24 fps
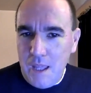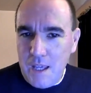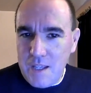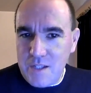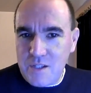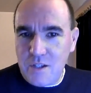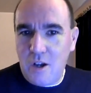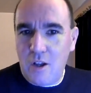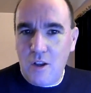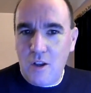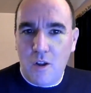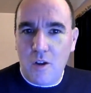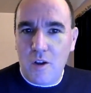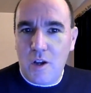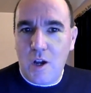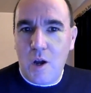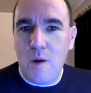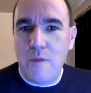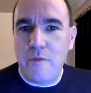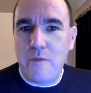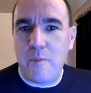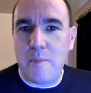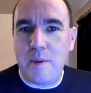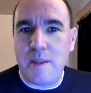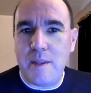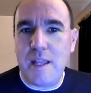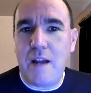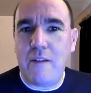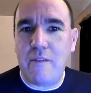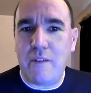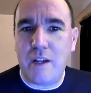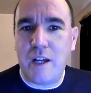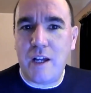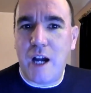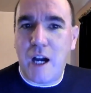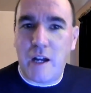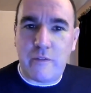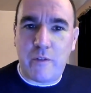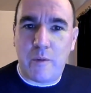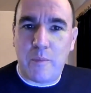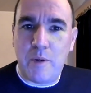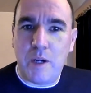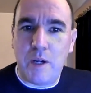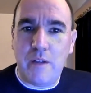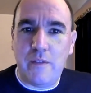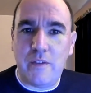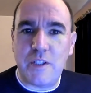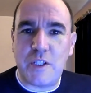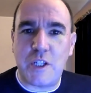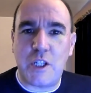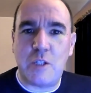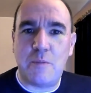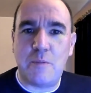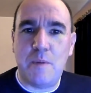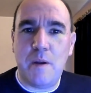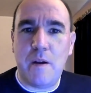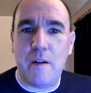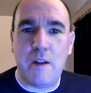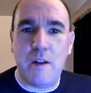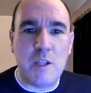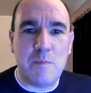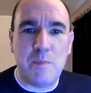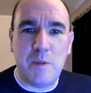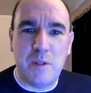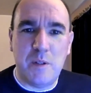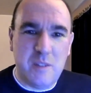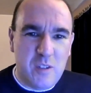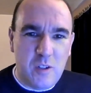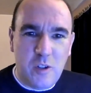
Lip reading: he's got a lot going for him in that regard for previous experience. But